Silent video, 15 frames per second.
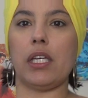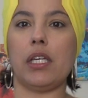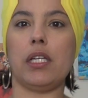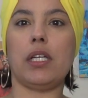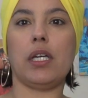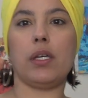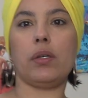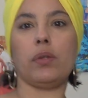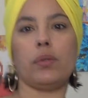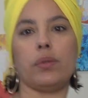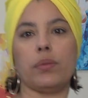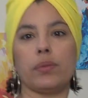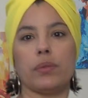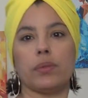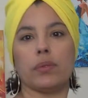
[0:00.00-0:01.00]
you
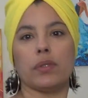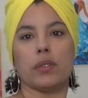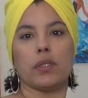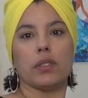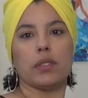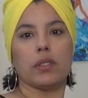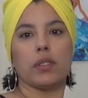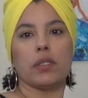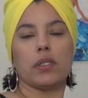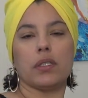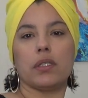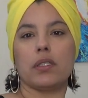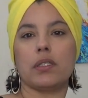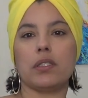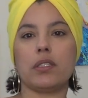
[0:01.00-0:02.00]
know
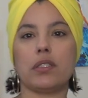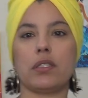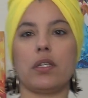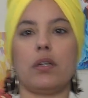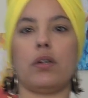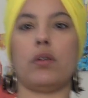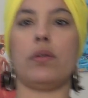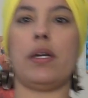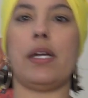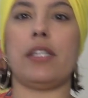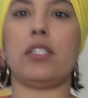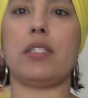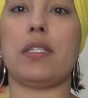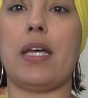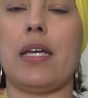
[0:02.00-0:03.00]
so
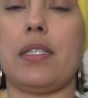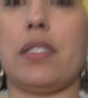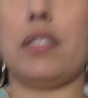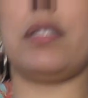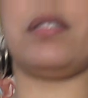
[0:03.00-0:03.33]
it just has a